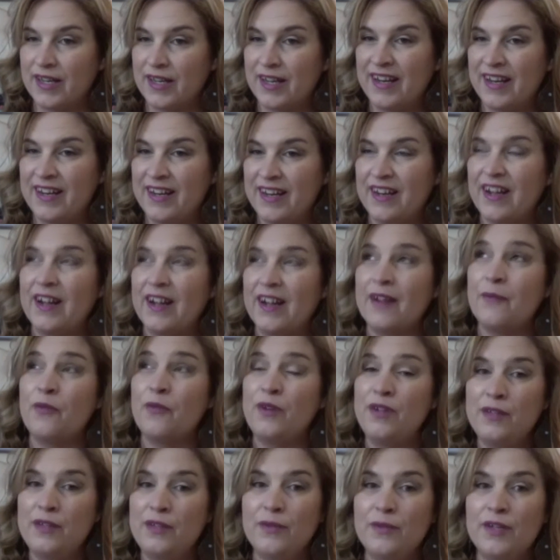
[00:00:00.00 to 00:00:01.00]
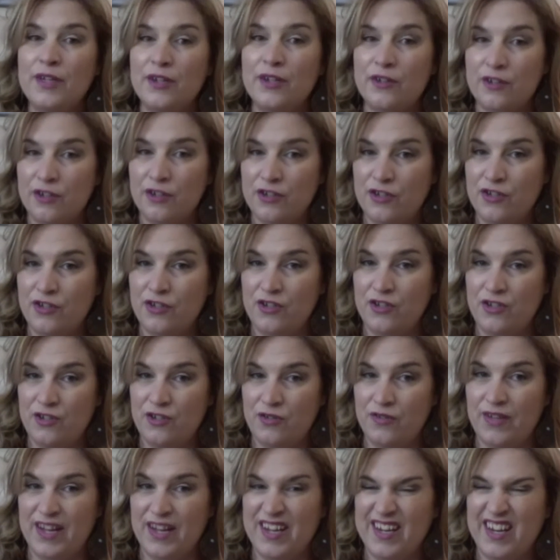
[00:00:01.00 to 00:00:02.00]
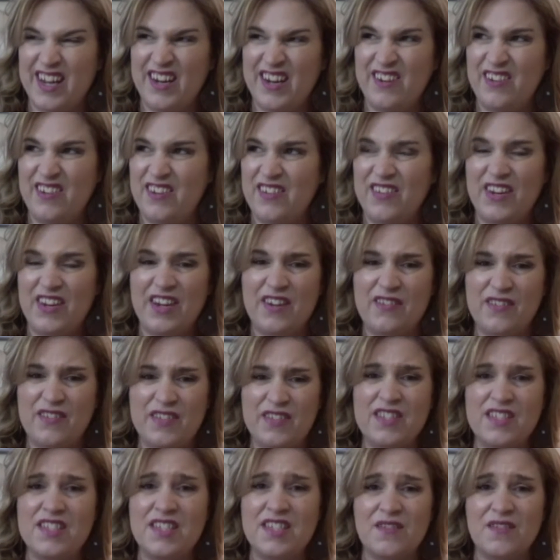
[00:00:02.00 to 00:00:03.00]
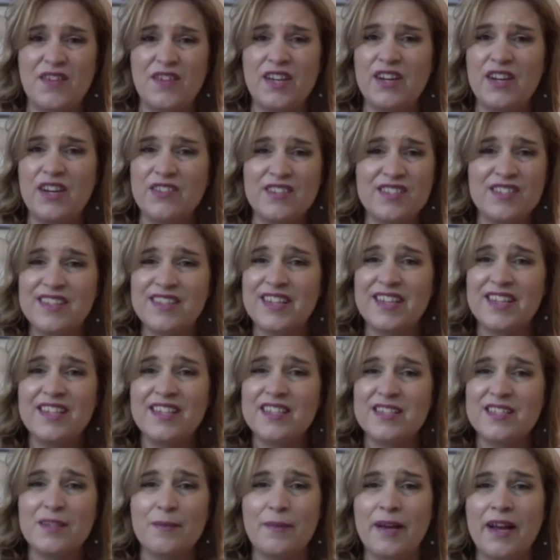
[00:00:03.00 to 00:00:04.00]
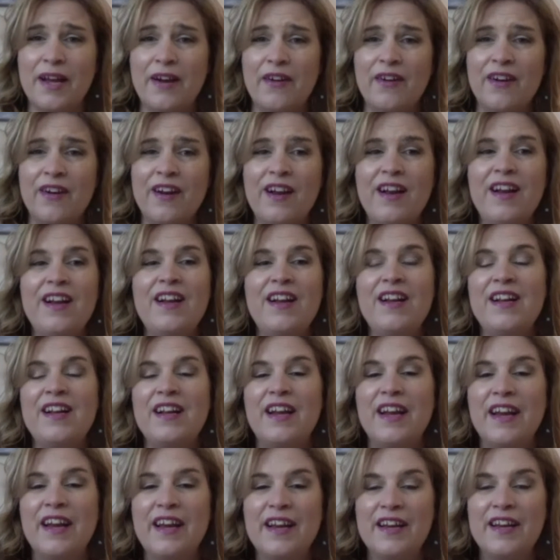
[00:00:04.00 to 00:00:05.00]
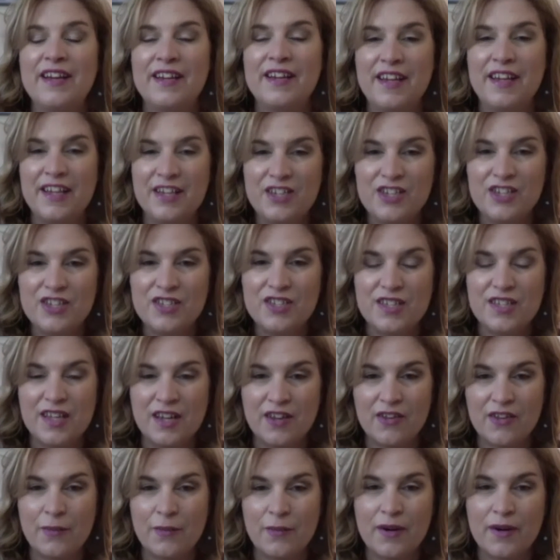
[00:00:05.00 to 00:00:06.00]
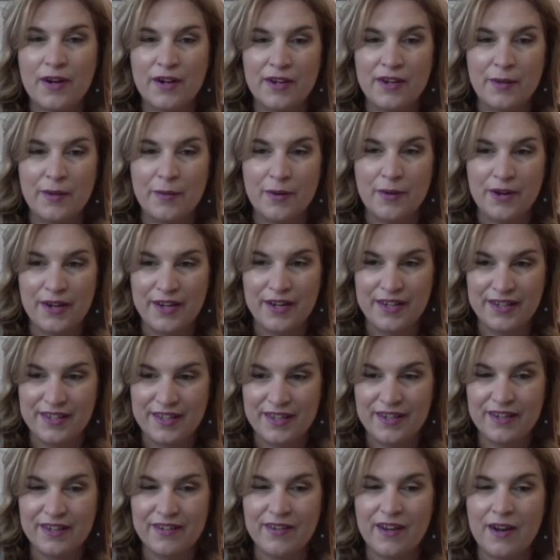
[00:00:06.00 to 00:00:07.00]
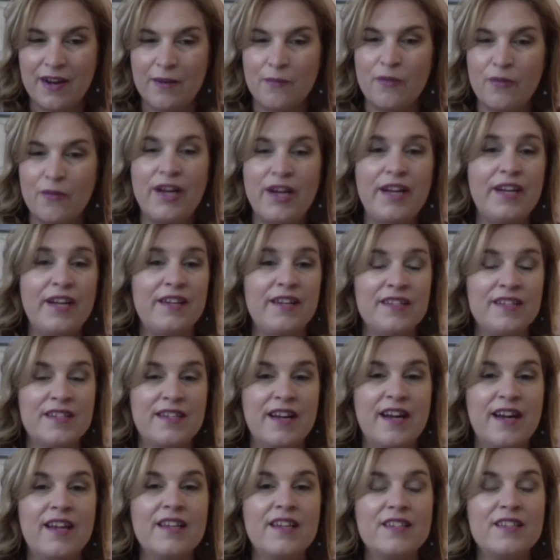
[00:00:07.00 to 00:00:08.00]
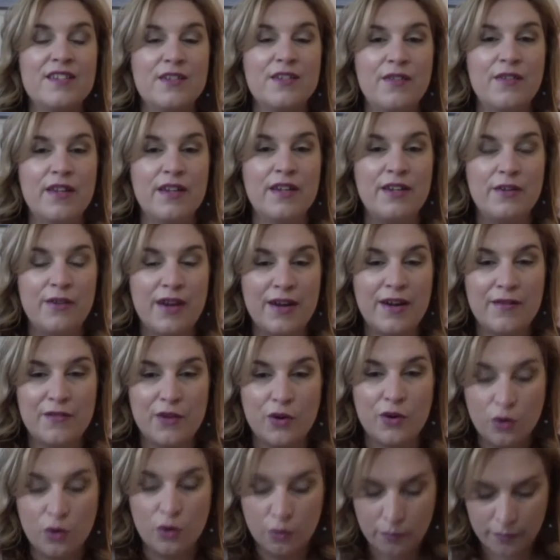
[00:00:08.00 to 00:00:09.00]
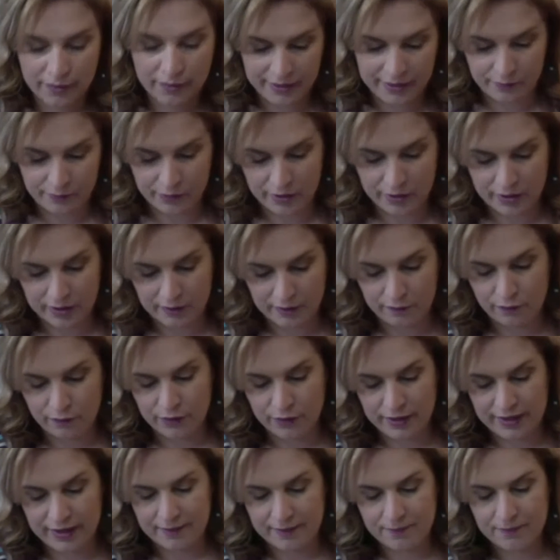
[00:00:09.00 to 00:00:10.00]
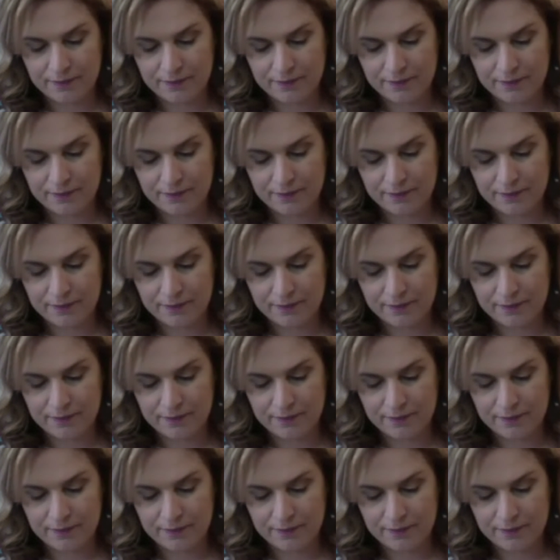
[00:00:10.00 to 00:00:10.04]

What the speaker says: And I really would encourage you to do that. I don't even care if it's stick figures, that doesn't matter. It engages the other part of your brain that writing does not. So then you have your whole brain working for you.